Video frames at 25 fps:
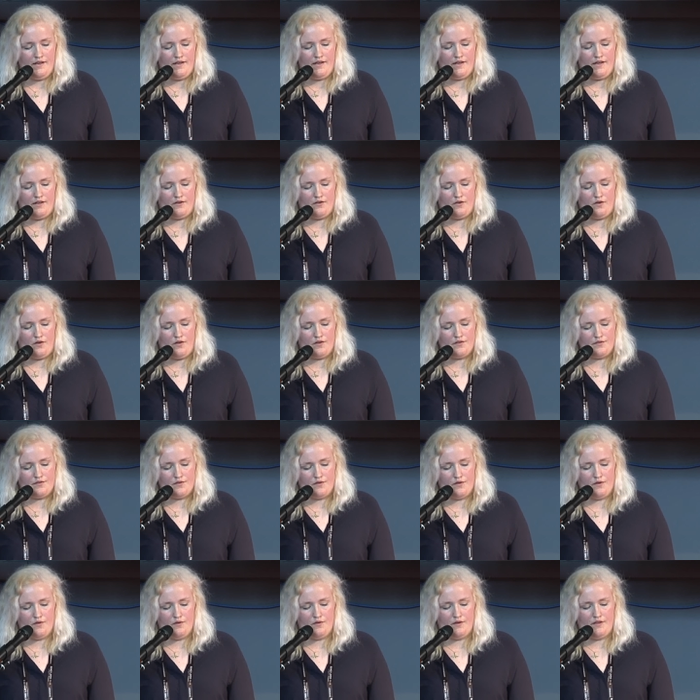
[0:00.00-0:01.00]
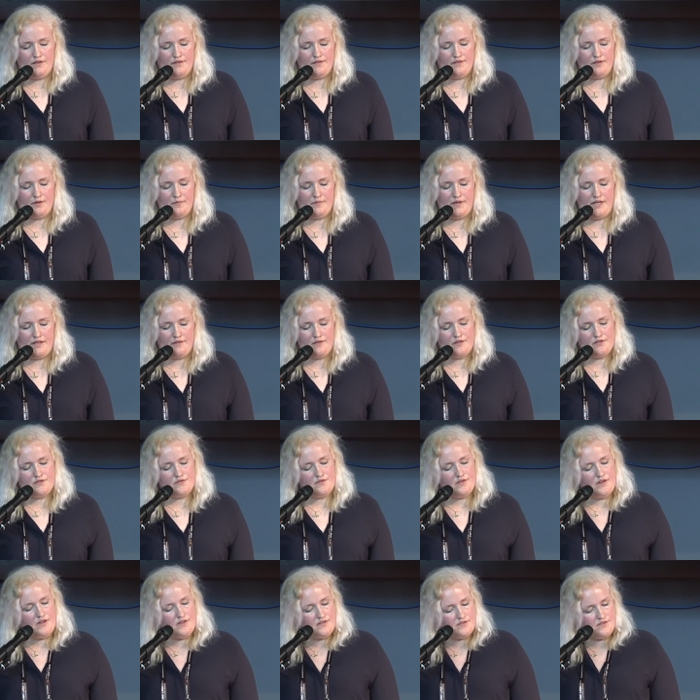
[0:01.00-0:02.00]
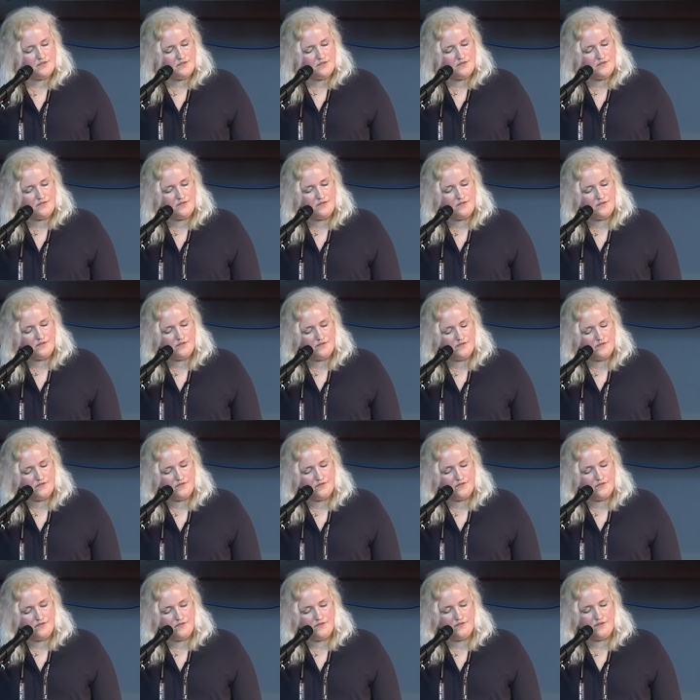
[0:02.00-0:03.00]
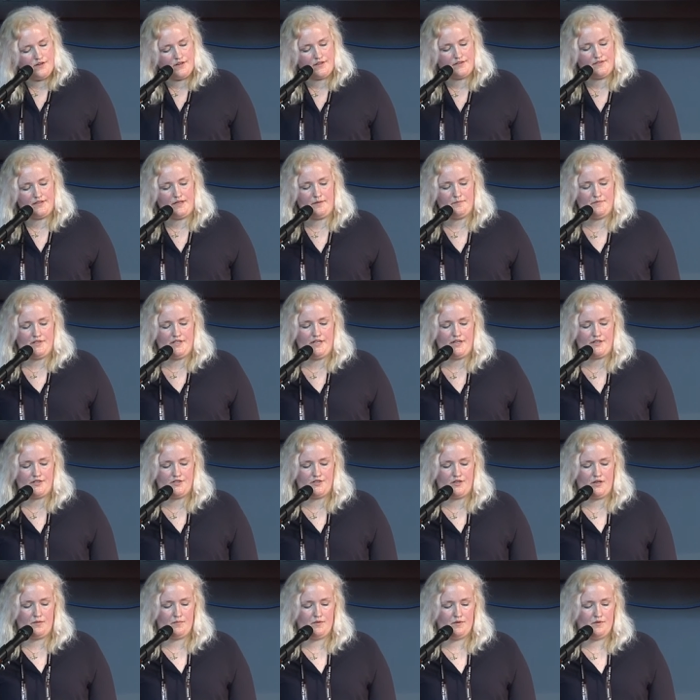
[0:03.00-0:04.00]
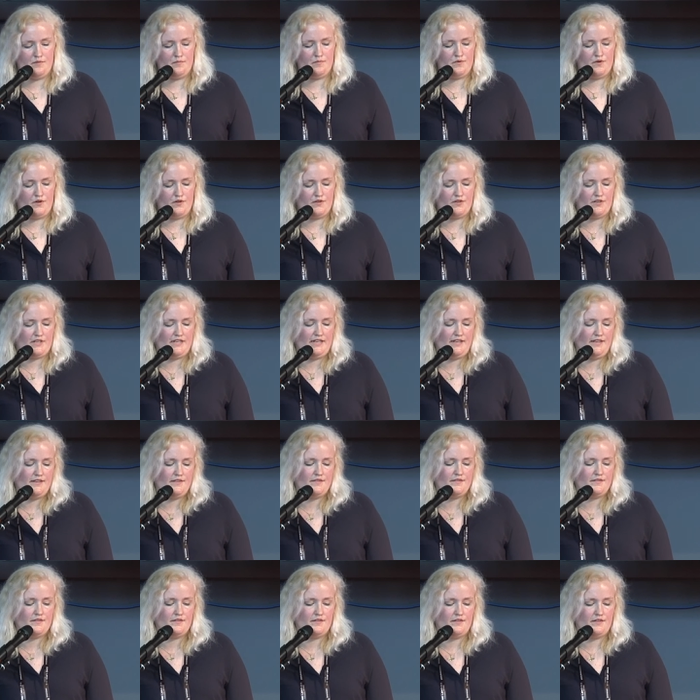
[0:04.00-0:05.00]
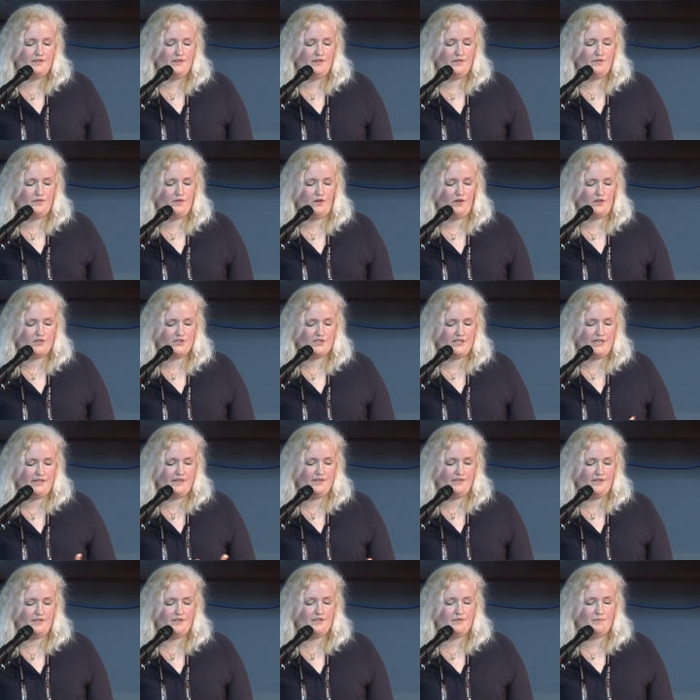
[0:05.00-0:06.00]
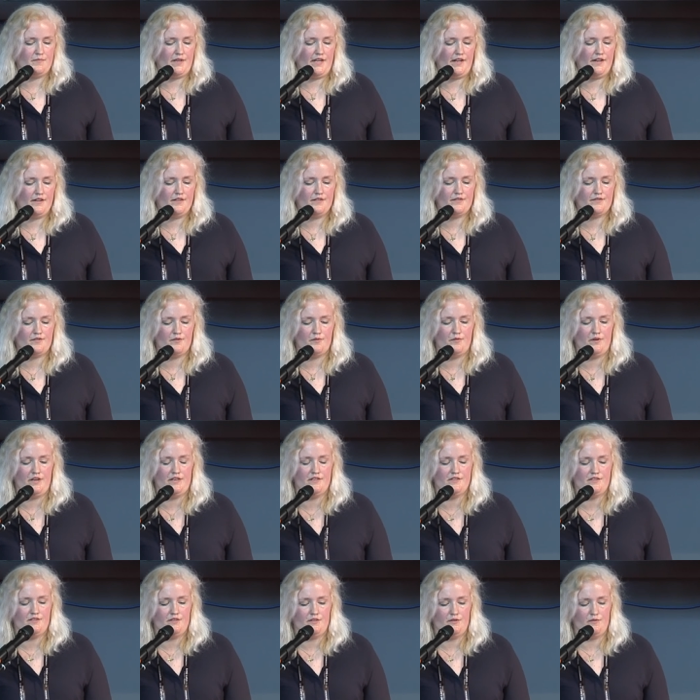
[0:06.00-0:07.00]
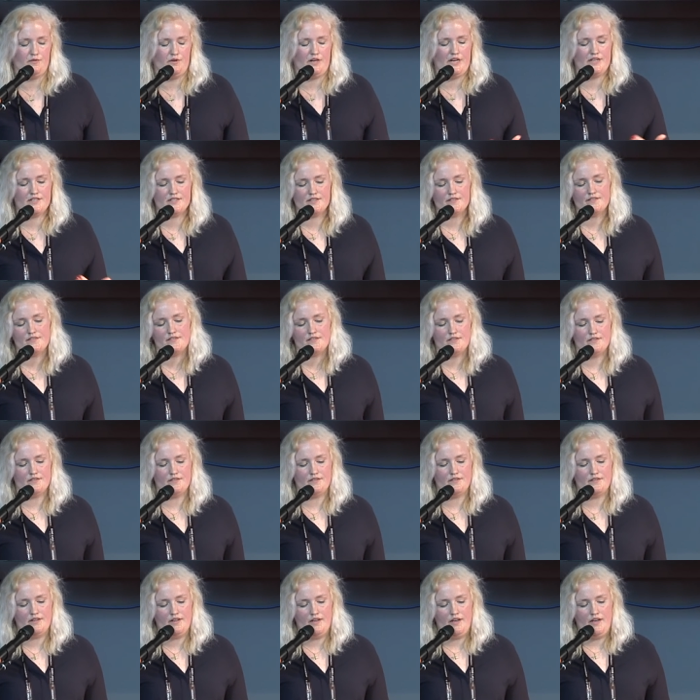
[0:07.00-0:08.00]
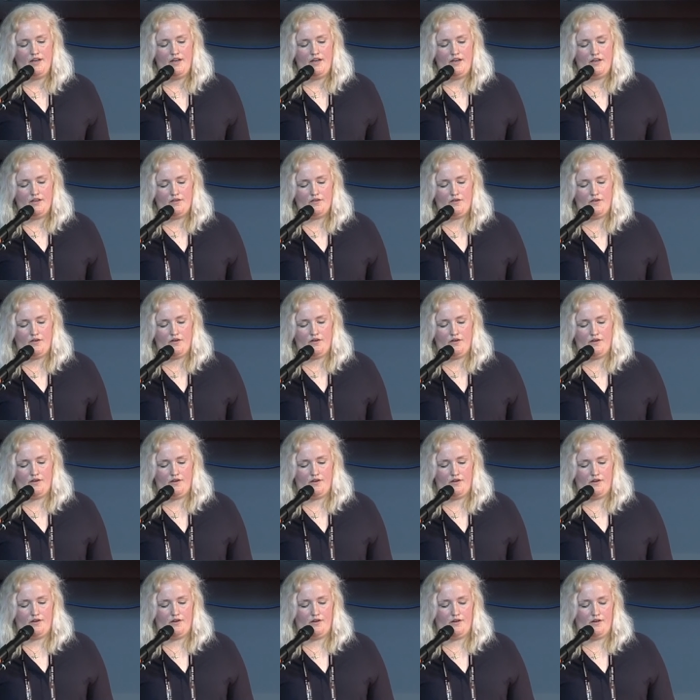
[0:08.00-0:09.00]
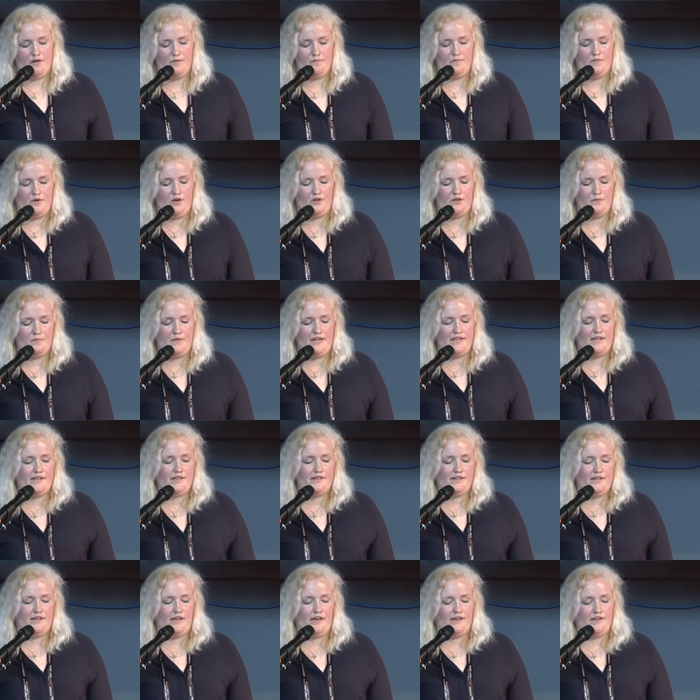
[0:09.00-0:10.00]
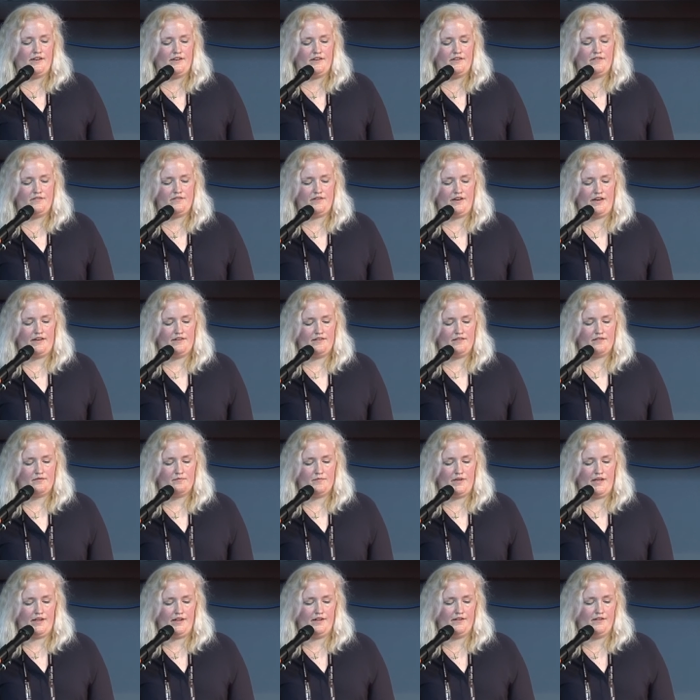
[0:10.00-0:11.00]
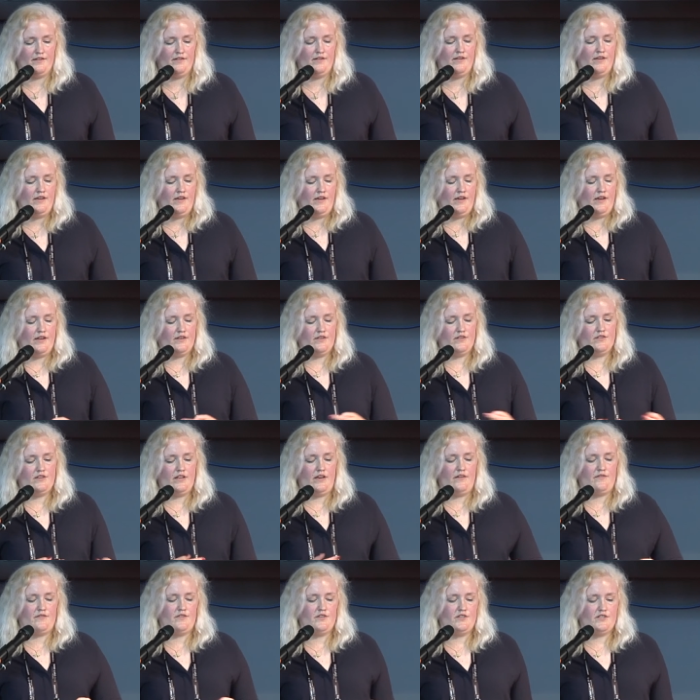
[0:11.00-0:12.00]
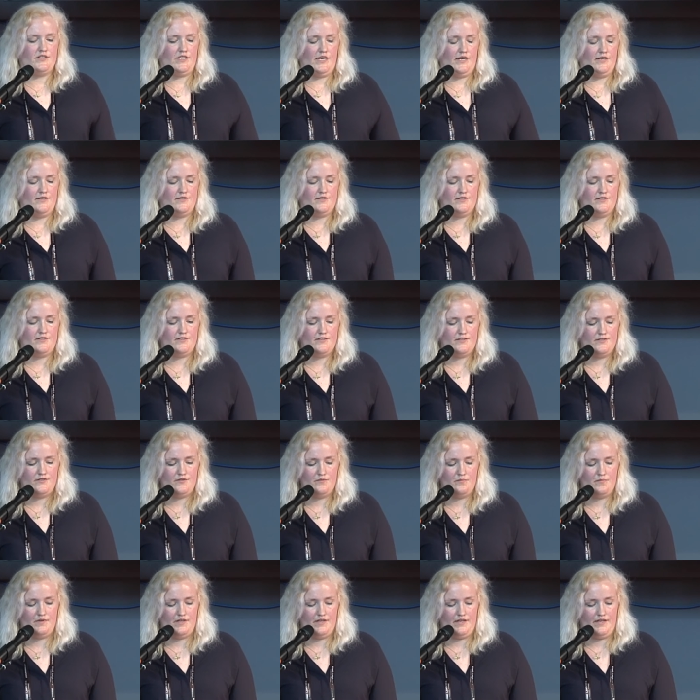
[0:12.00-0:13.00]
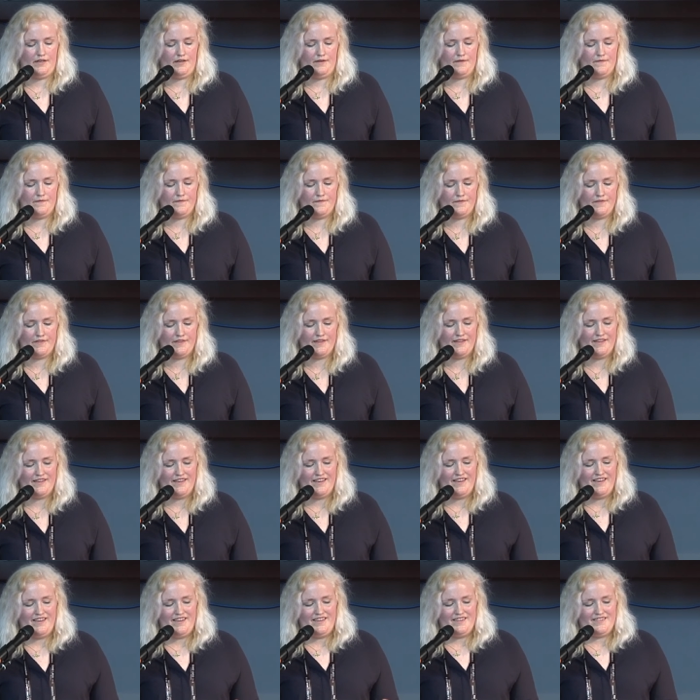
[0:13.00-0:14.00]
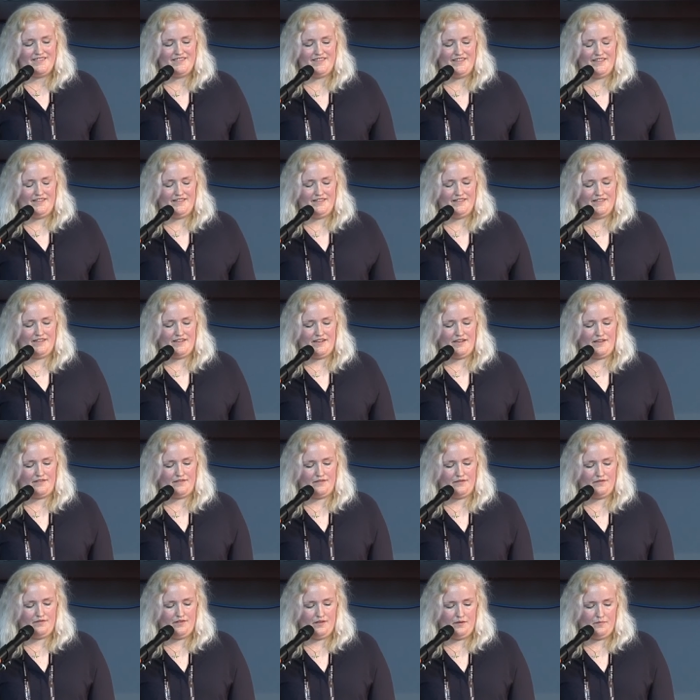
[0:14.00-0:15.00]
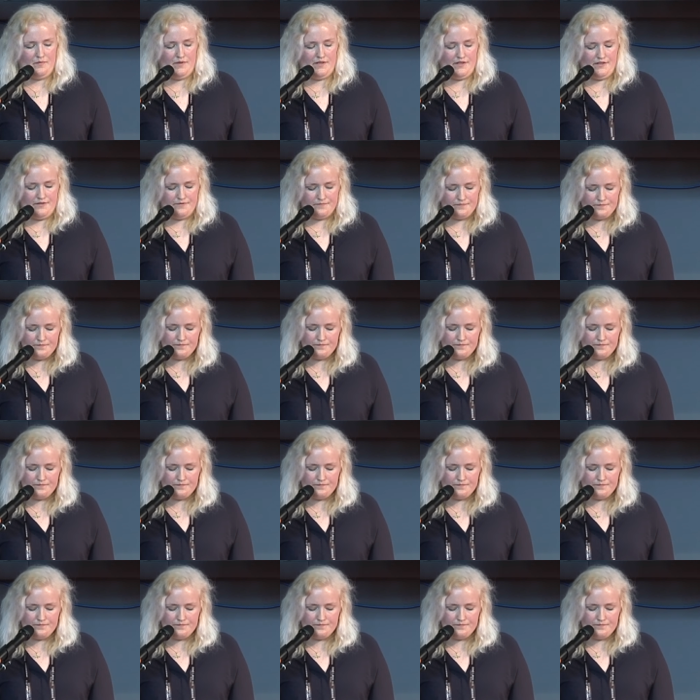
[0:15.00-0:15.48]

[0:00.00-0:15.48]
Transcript: And also in some language versions, for example, like German and Portuguese, the default gender is male. So when you register, you're automatically identified as male, and you'd have to change it to be seen as a female.